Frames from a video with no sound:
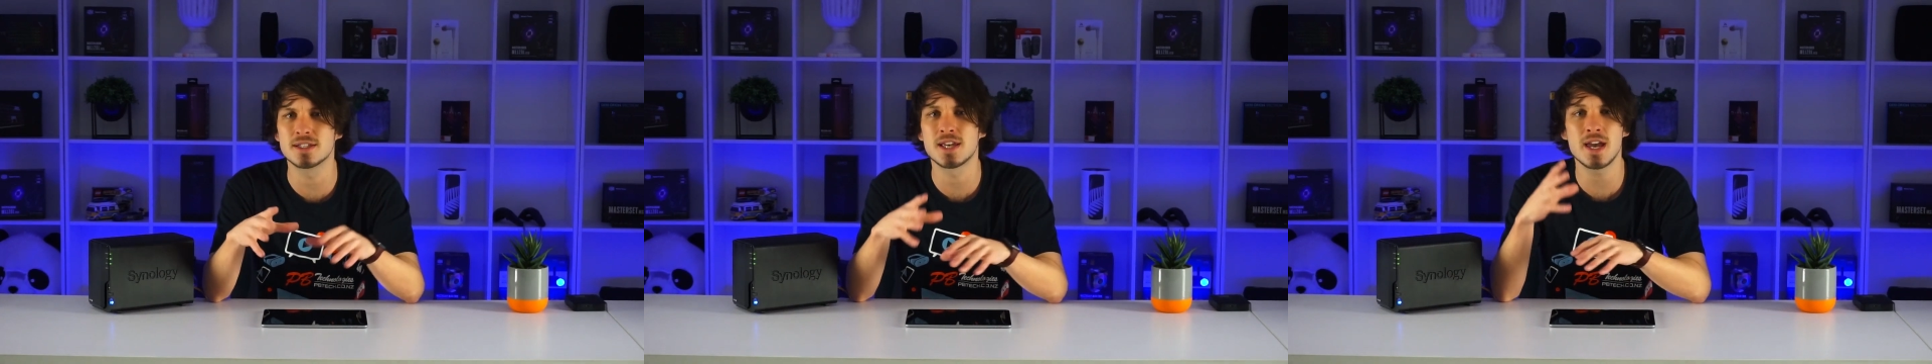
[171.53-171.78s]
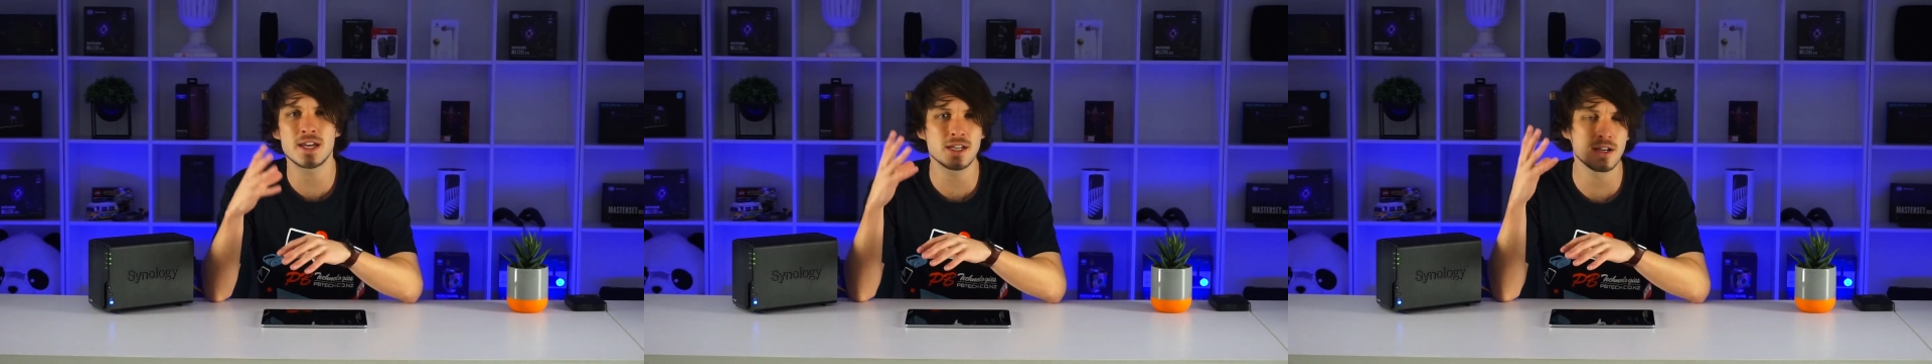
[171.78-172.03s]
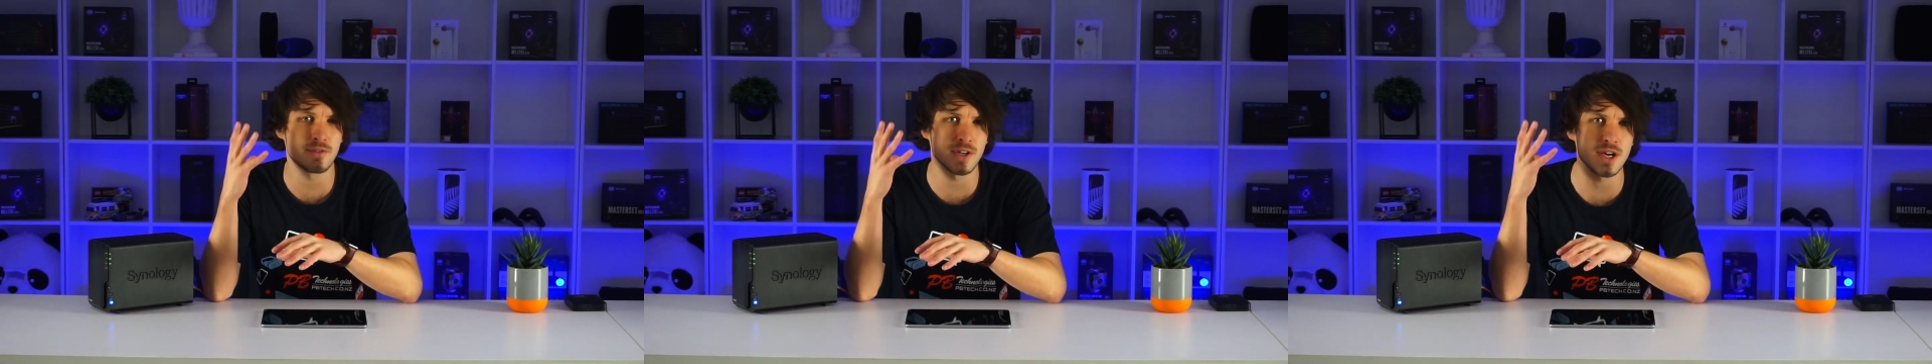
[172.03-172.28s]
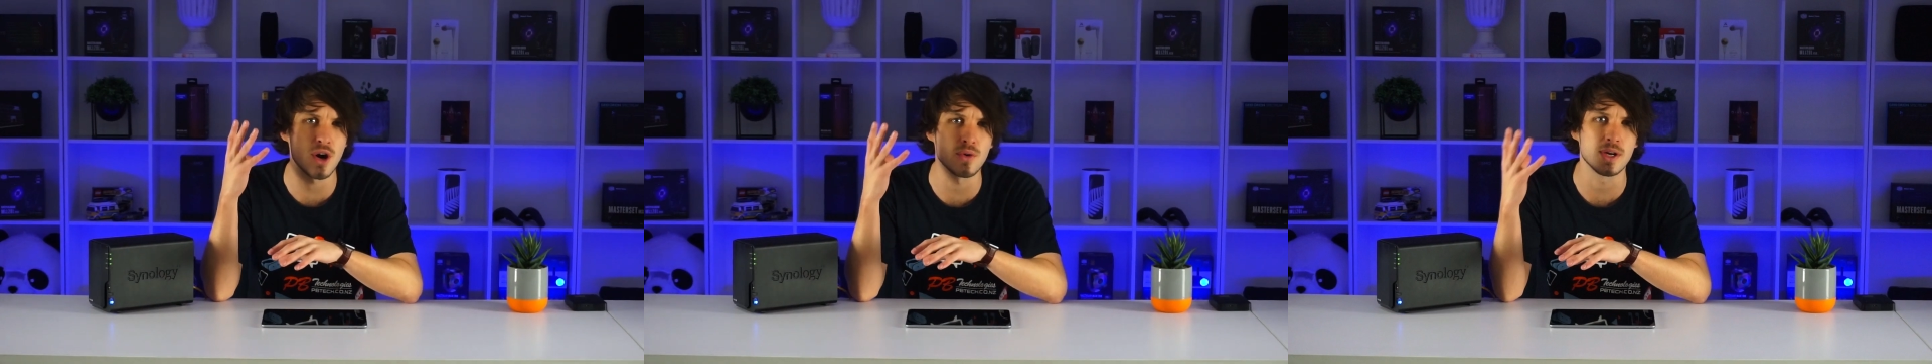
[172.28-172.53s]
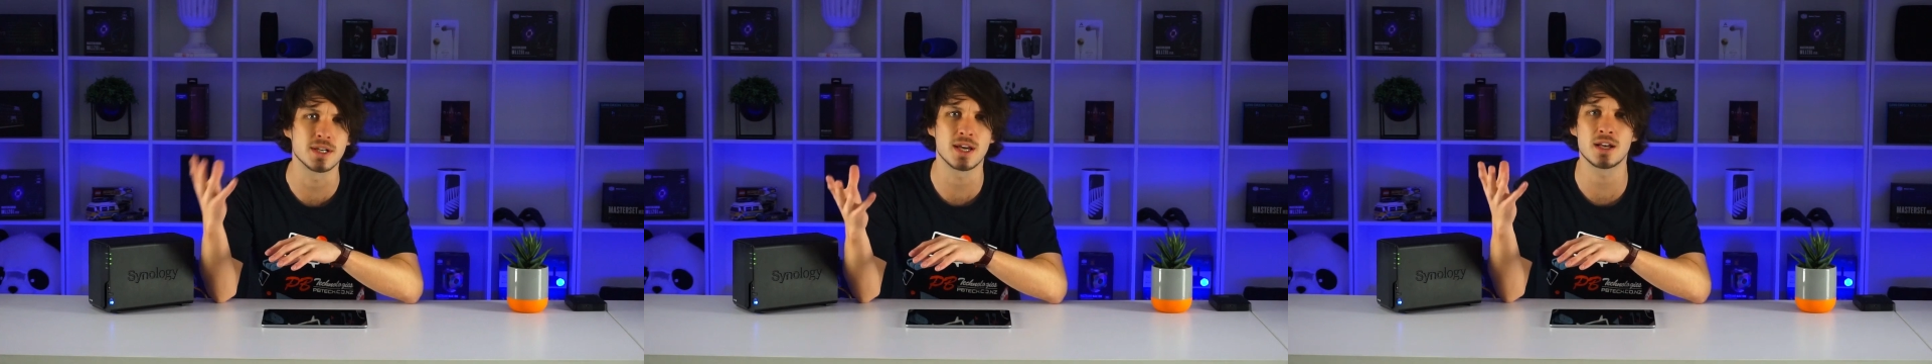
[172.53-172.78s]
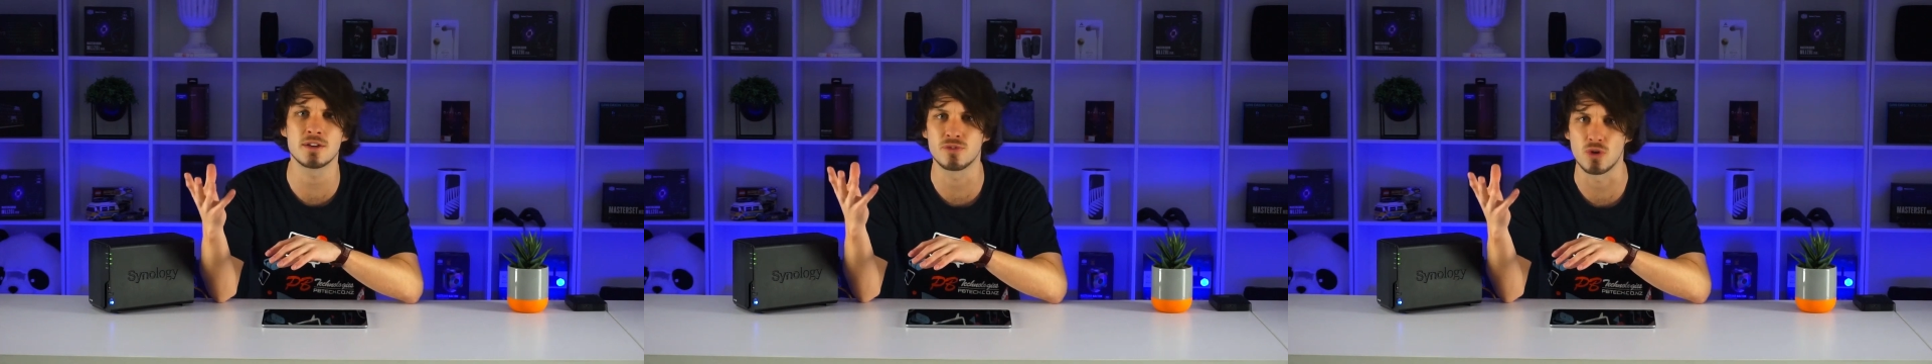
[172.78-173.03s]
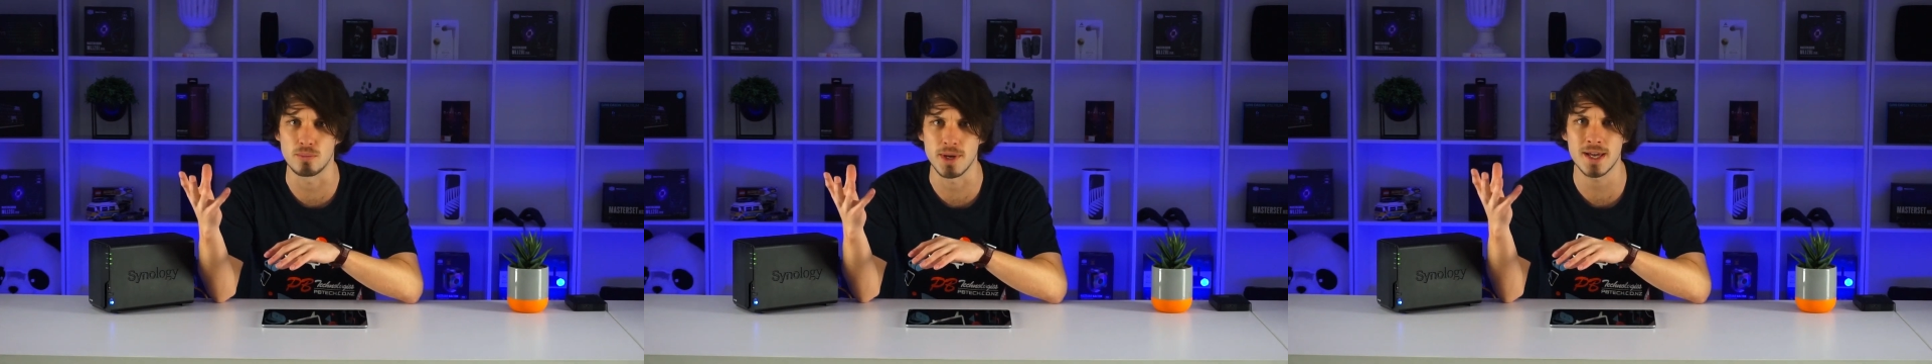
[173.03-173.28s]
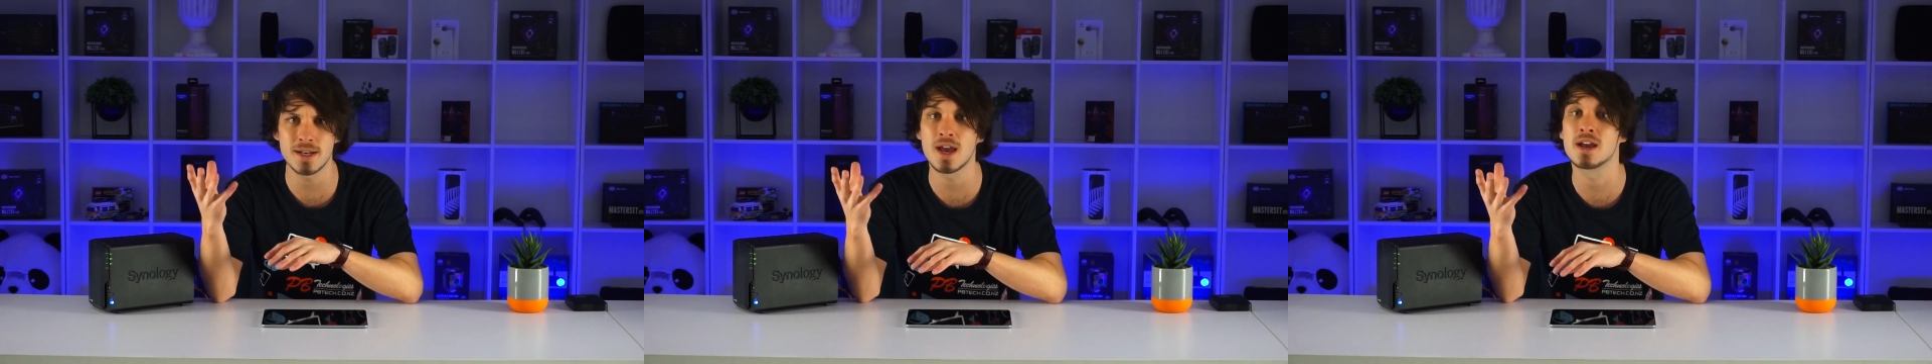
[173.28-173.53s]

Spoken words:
taking a video in any format